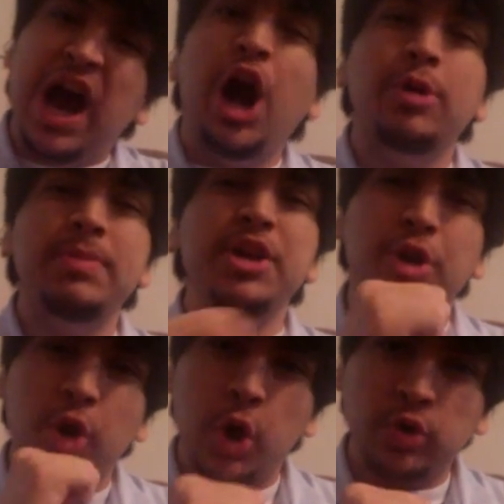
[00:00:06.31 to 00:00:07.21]
I'll be
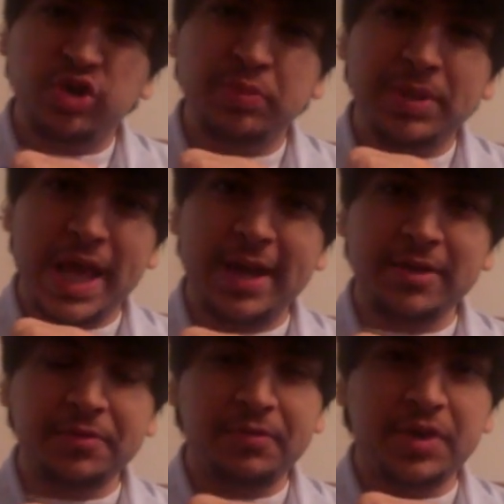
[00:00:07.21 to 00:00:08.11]
your host,
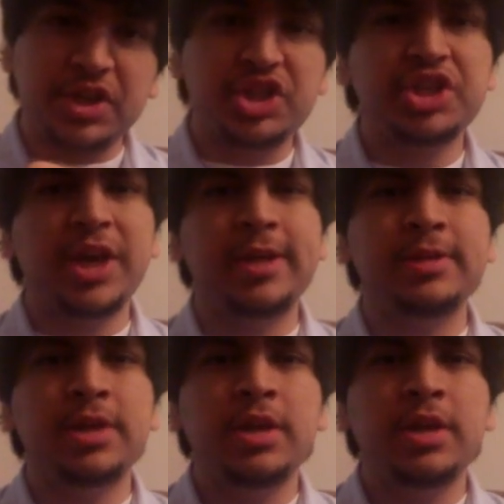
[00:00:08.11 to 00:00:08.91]
Blackenfist, and